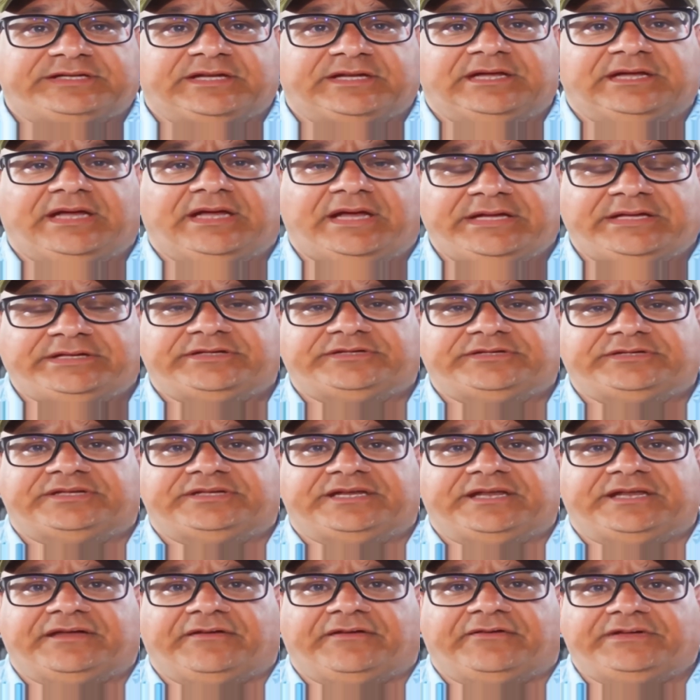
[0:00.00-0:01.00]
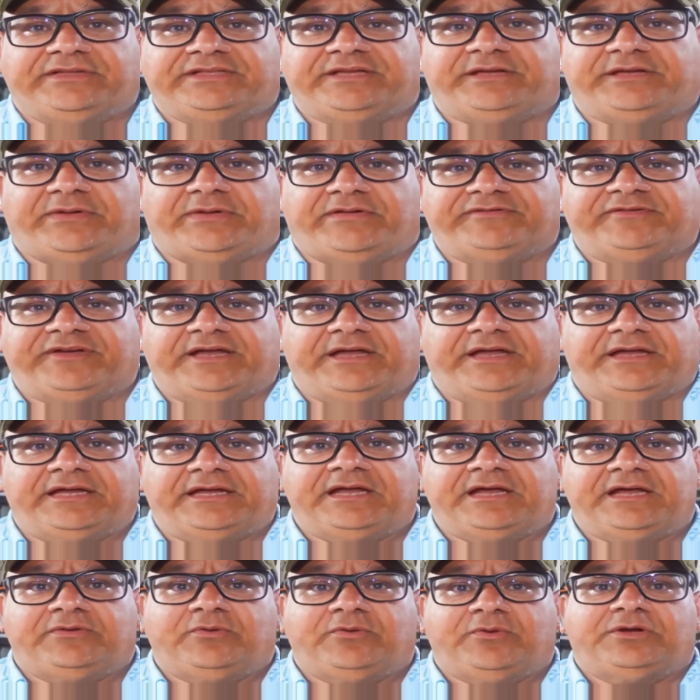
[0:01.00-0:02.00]
that just ate everything we fed it,
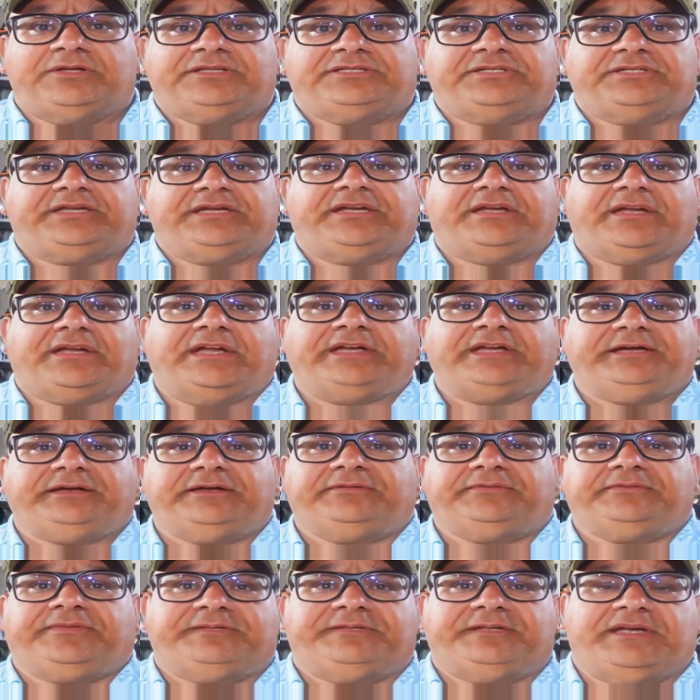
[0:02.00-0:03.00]
not one single hiccup.